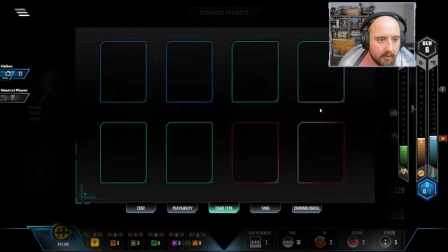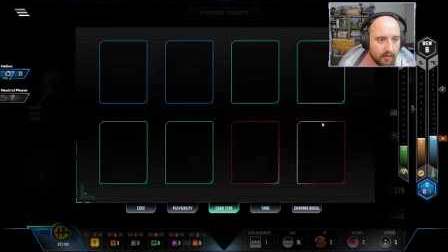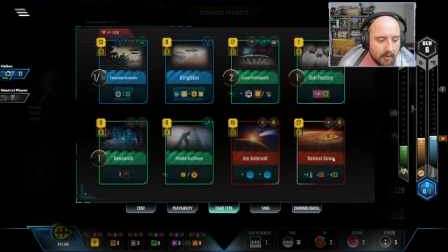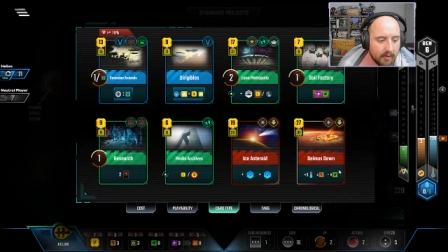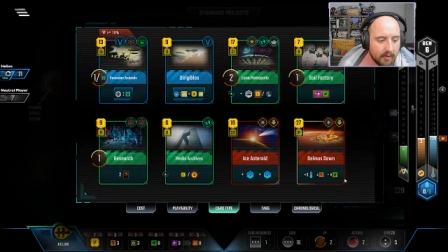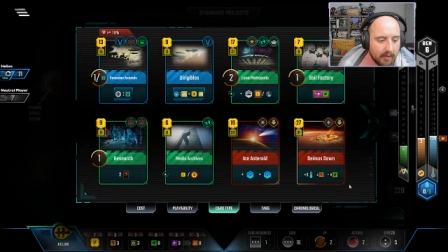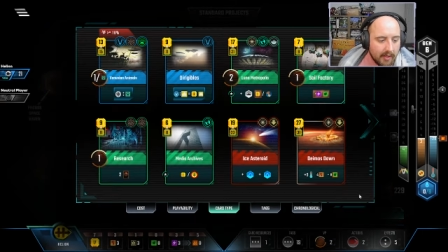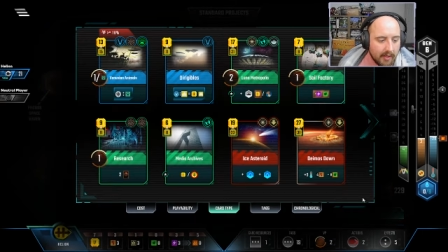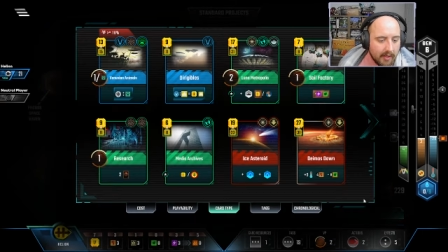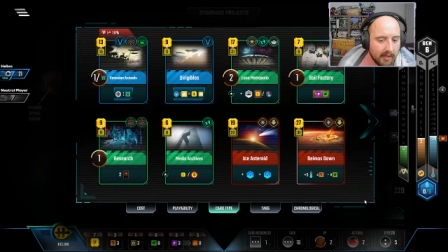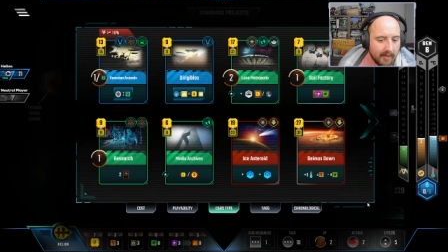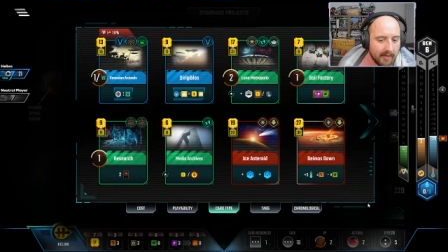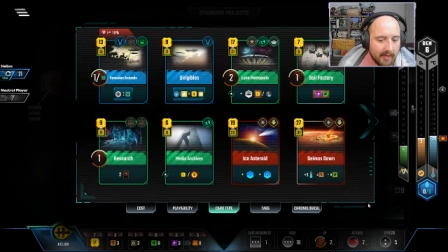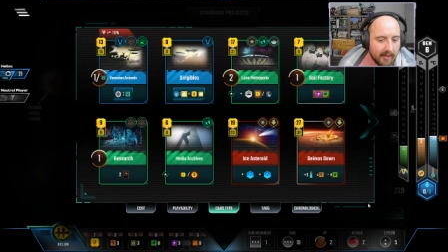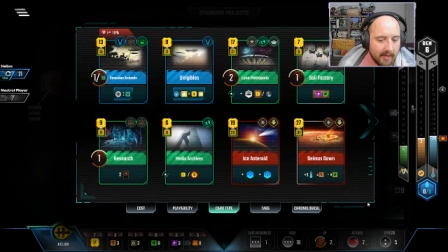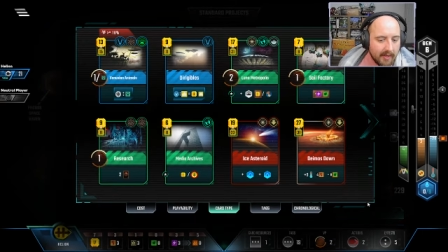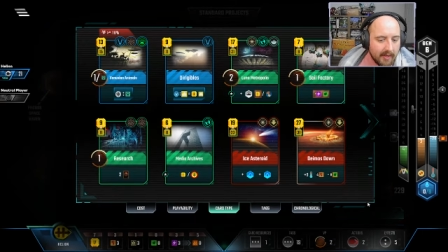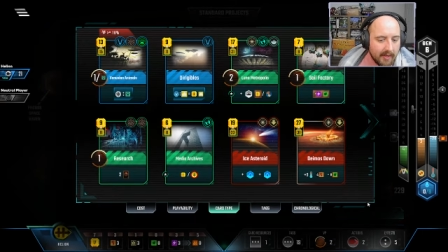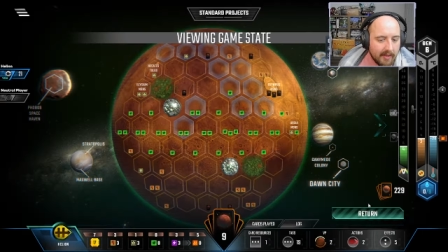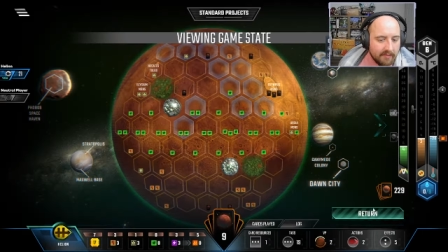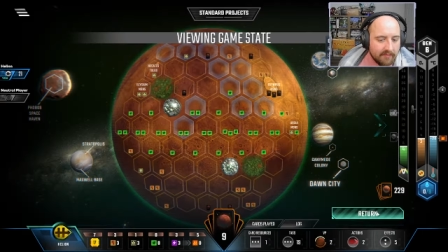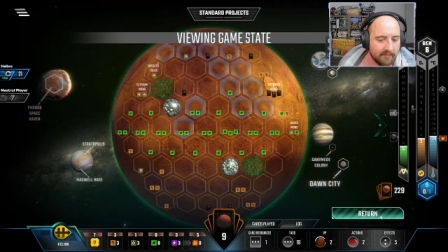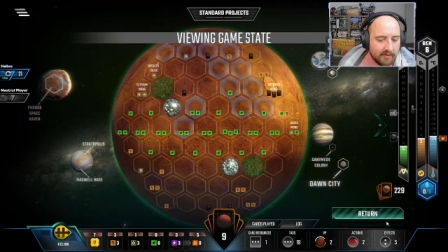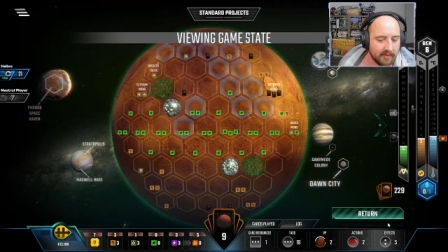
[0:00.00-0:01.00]
I, I
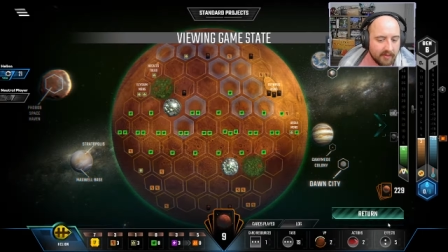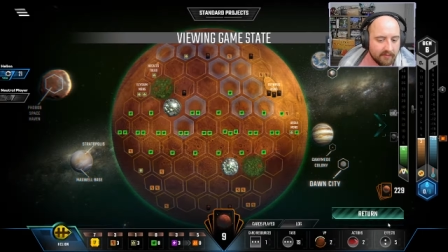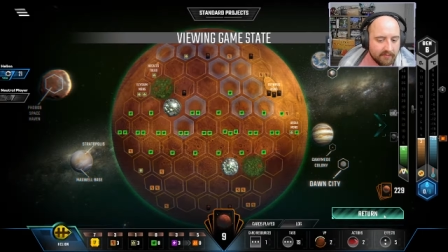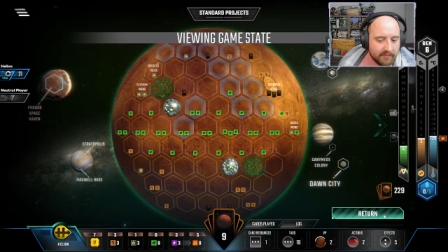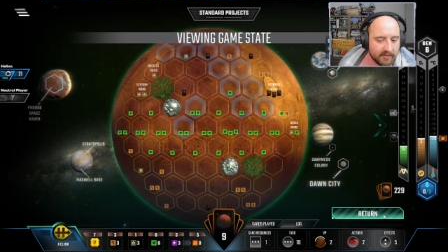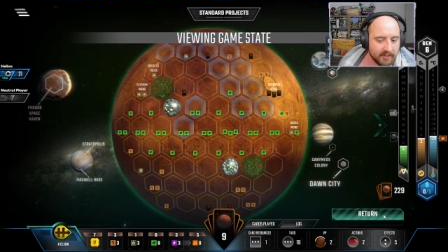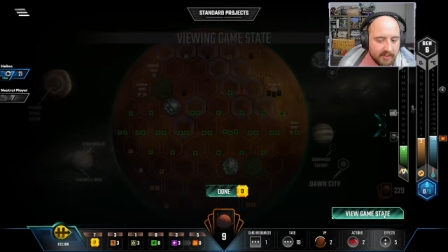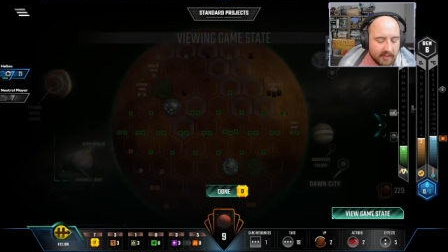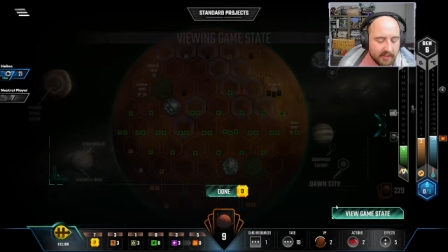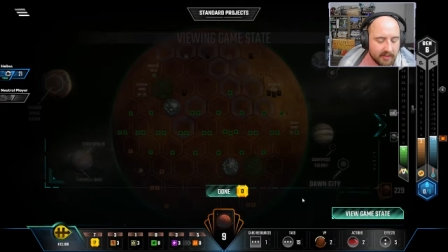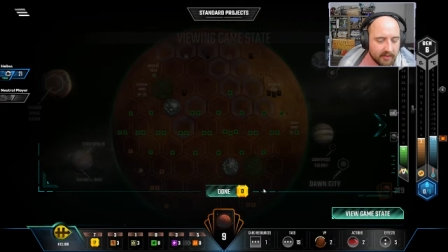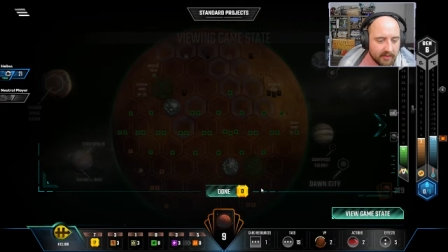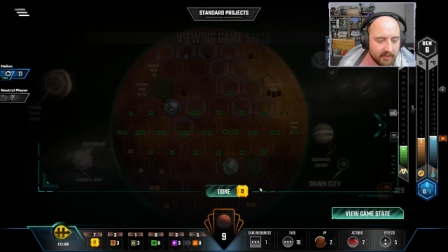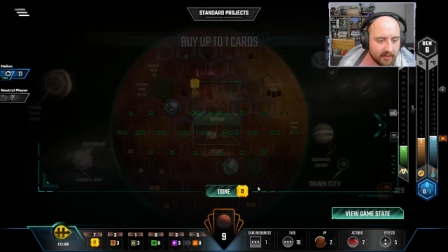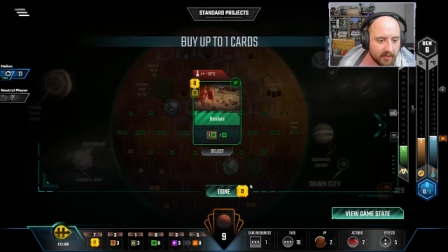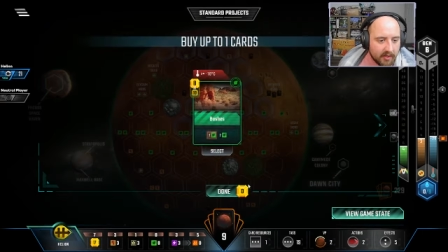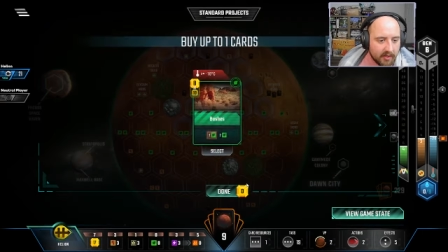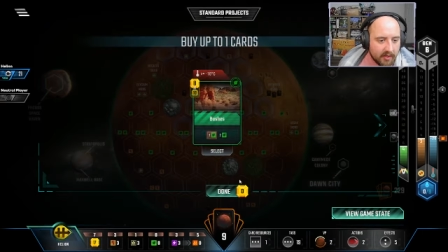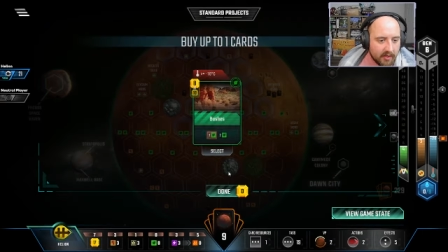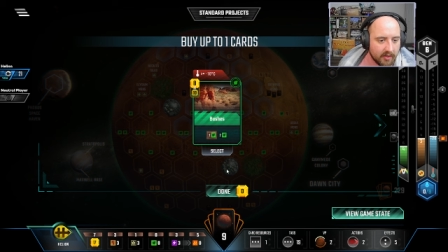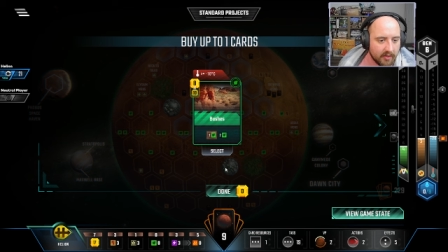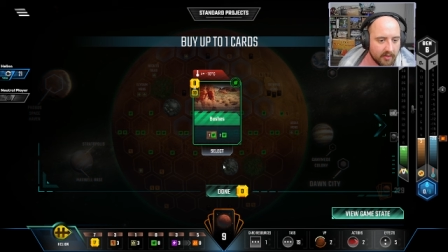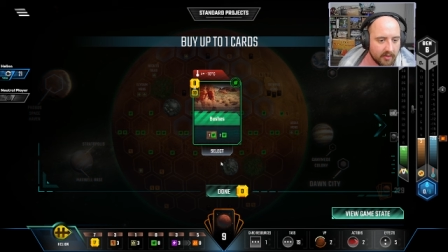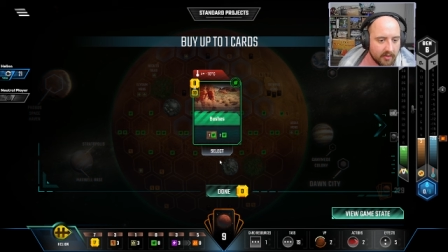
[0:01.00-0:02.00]
have enough to take a
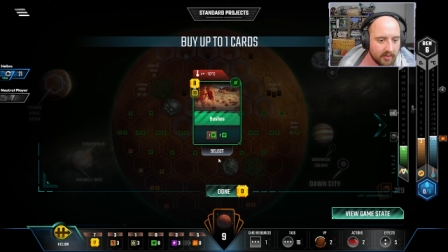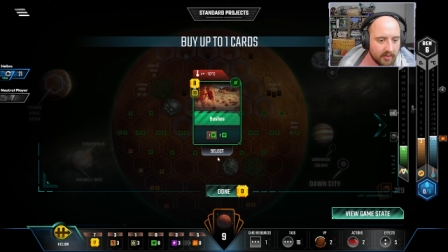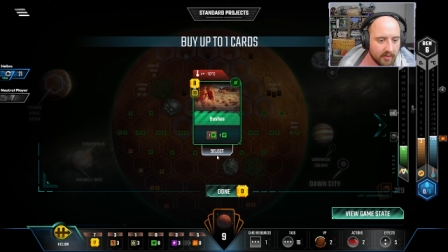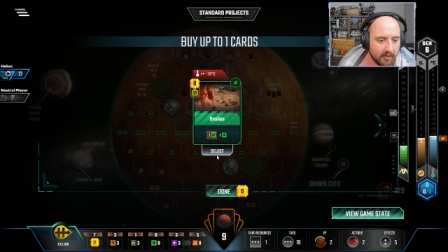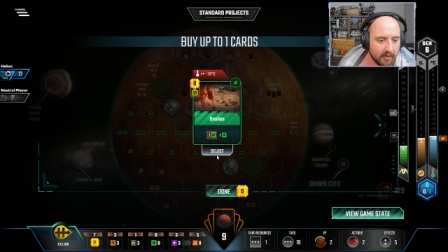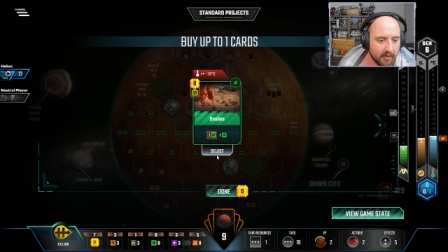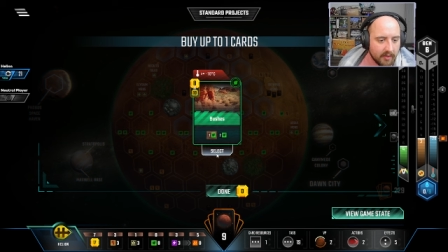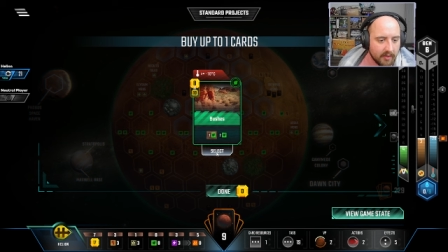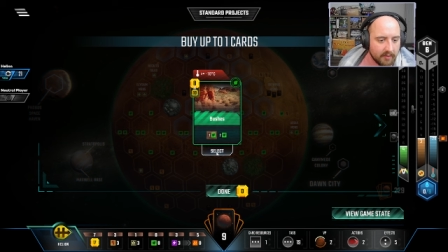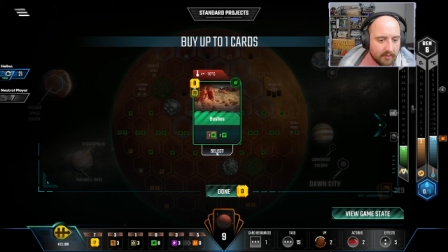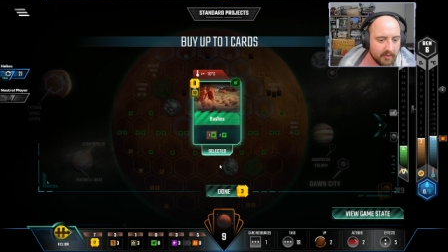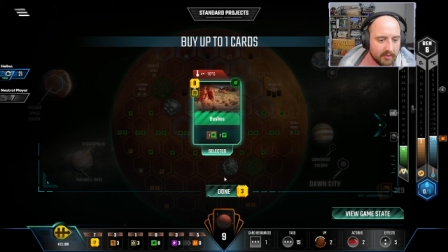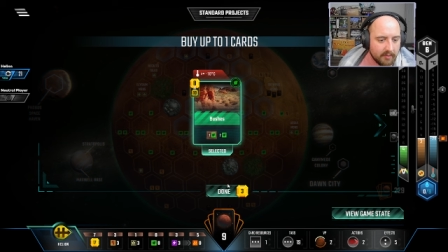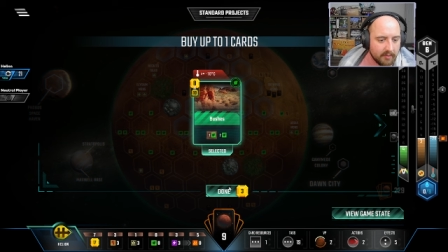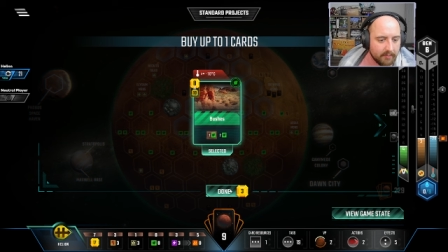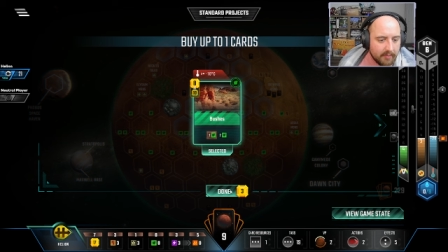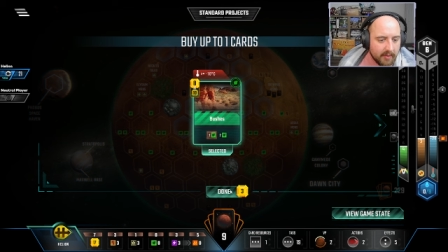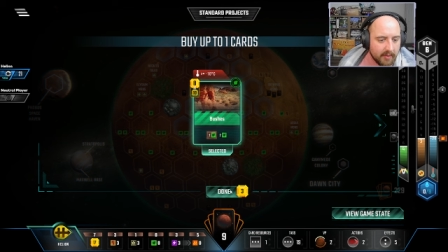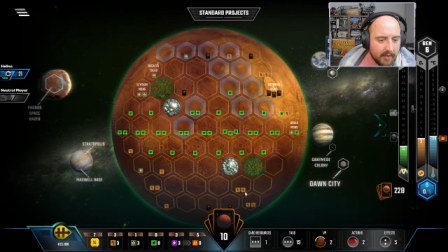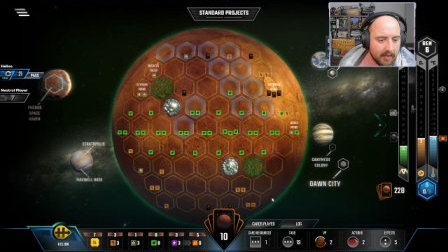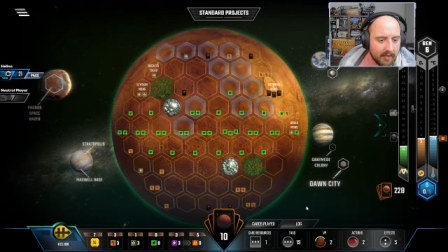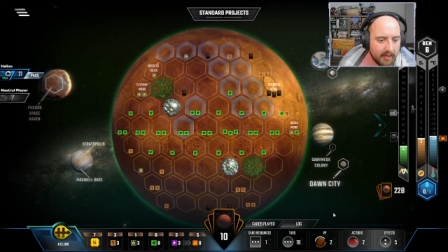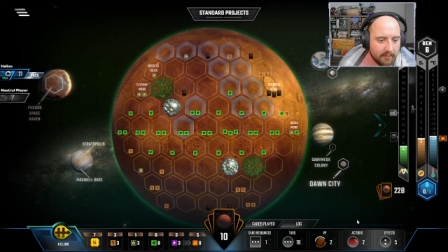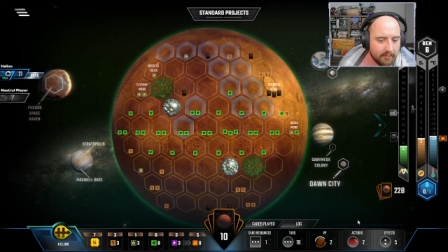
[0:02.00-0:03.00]
card. I'm going to
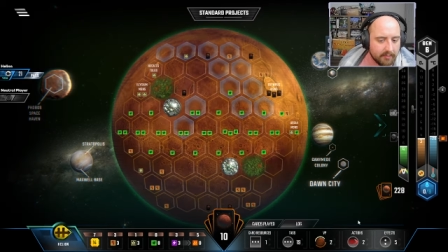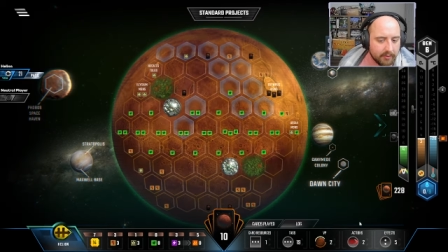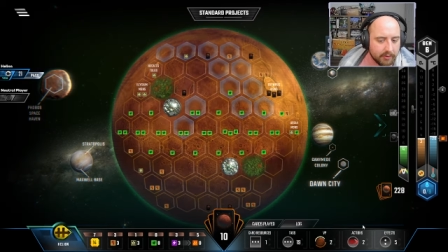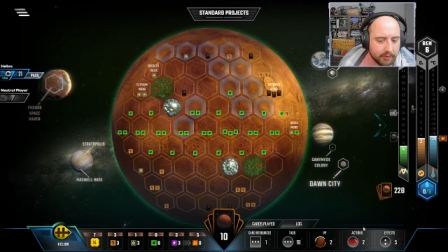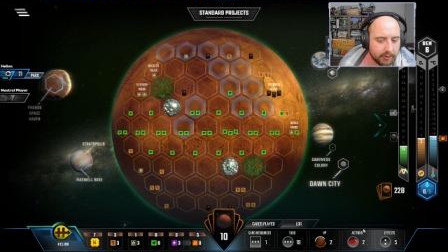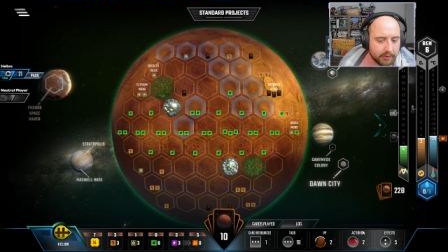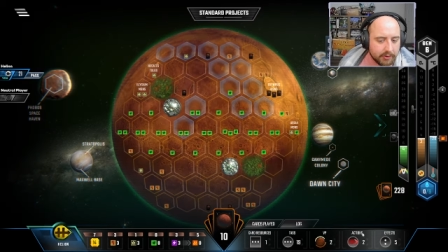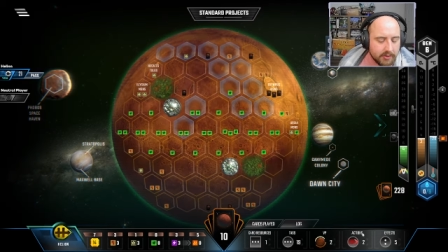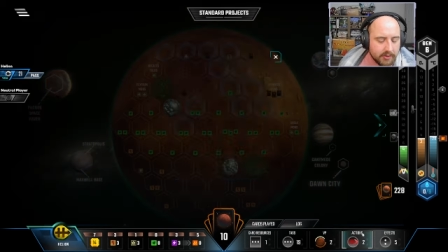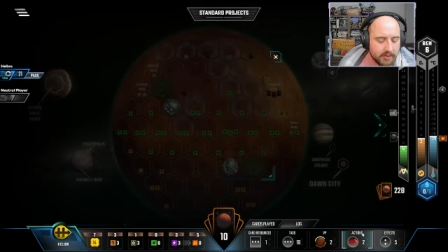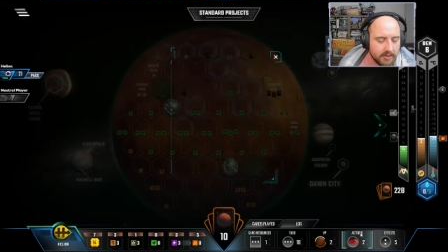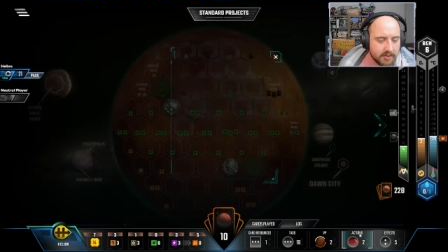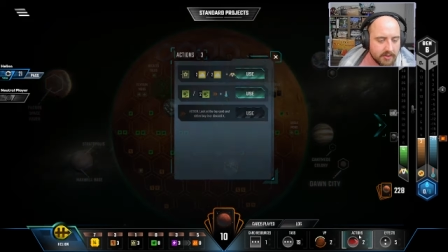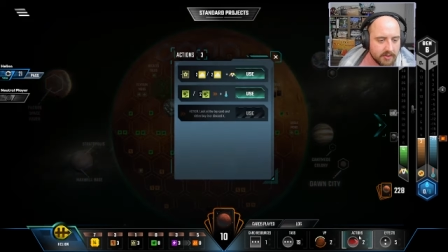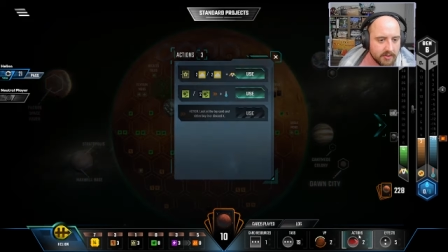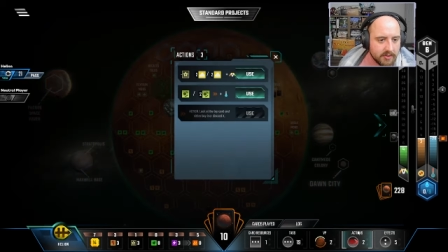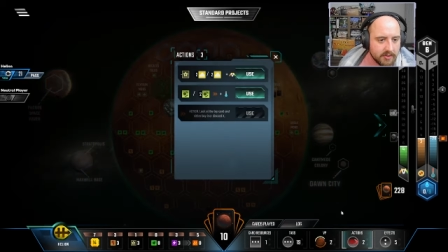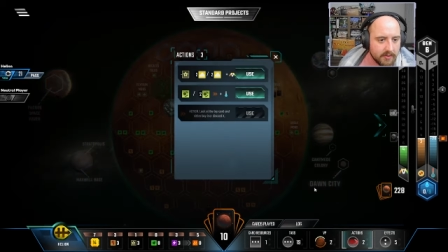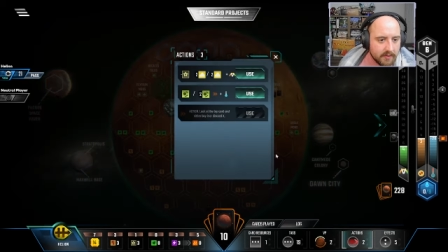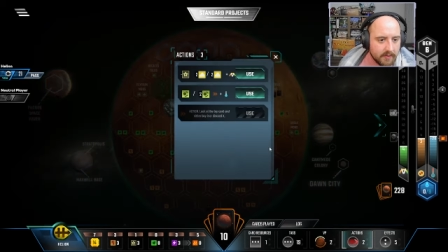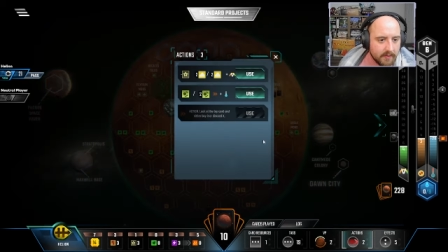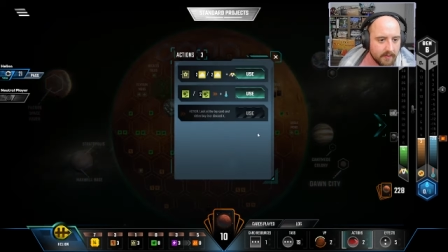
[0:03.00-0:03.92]
buy bushes.